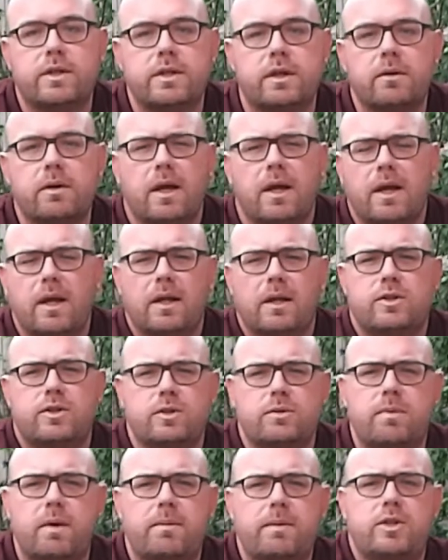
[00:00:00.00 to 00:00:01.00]
So
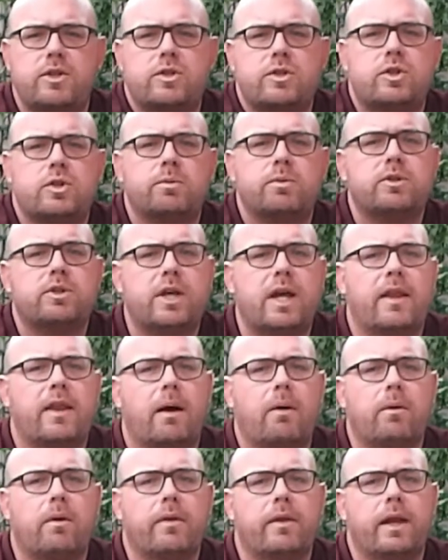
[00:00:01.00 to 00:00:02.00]
maybe just double check
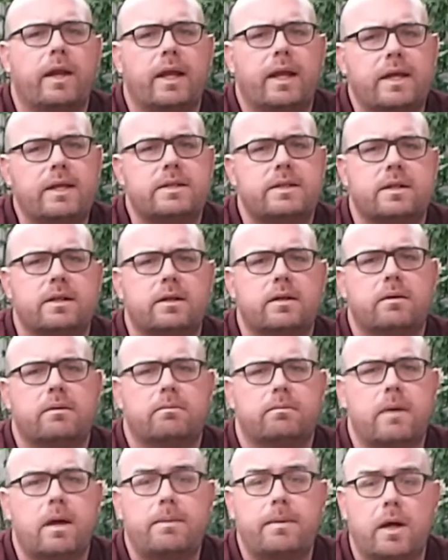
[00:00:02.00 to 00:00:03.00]
that one, that it isn't
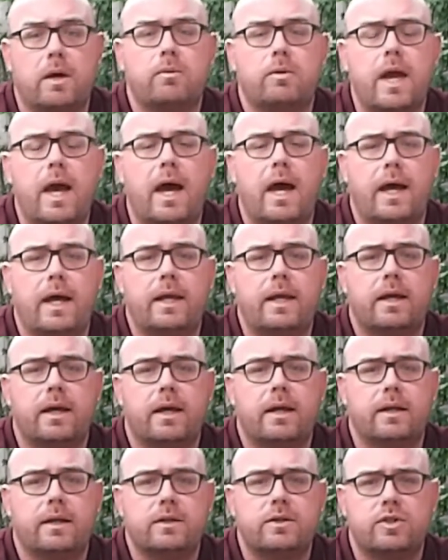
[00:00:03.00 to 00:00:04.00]
maybe okay
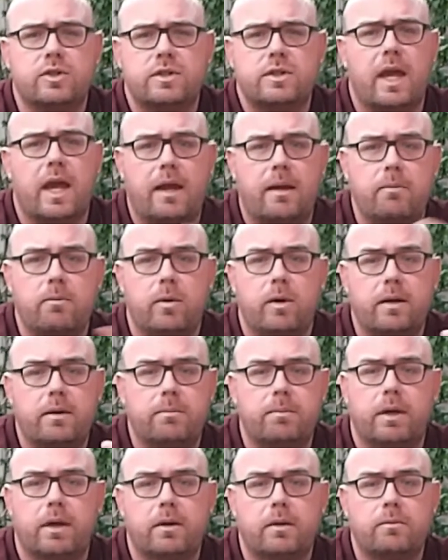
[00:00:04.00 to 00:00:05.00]
and it's just getting
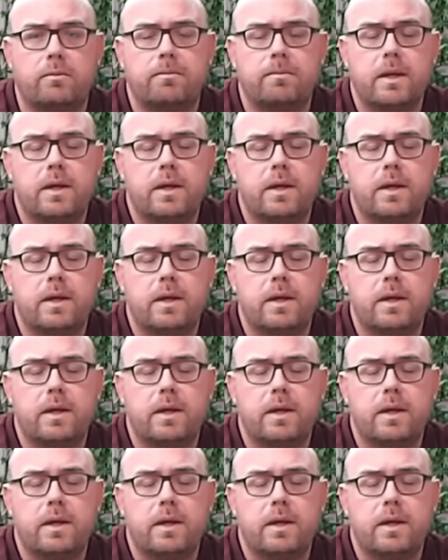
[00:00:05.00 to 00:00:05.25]
wind blown.